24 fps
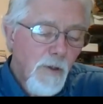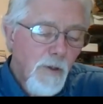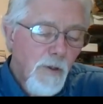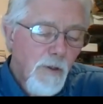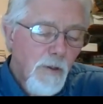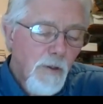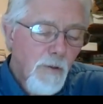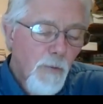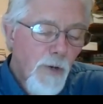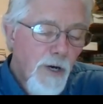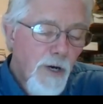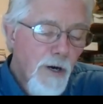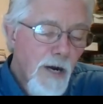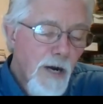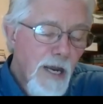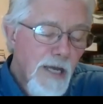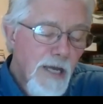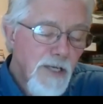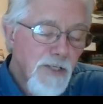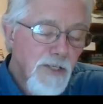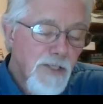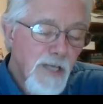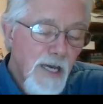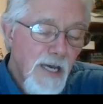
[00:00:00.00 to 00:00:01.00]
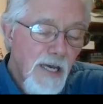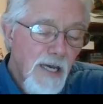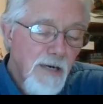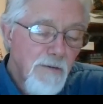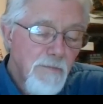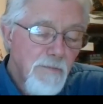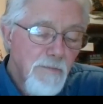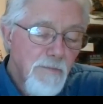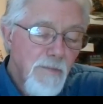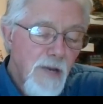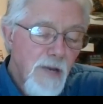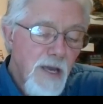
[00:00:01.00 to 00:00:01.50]
Where has that
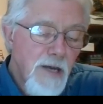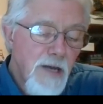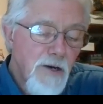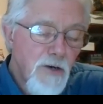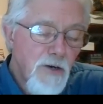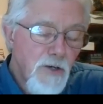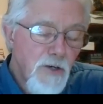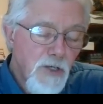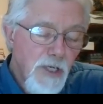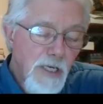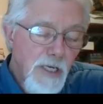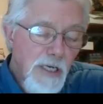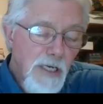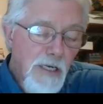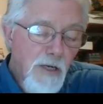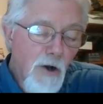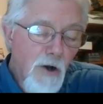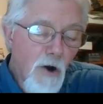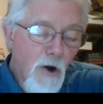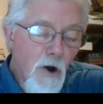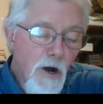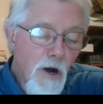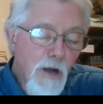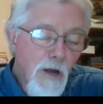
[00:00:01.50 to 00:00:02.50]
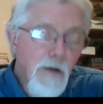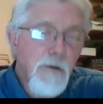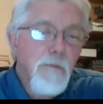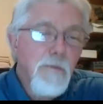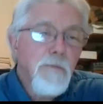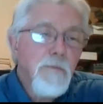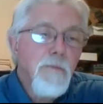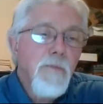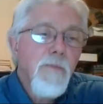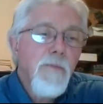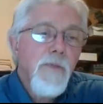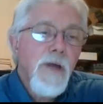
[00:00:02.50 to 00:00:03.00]
energy gone
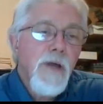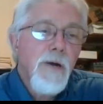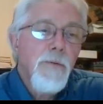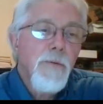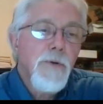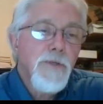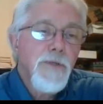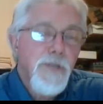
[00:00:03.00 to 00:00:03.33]
that was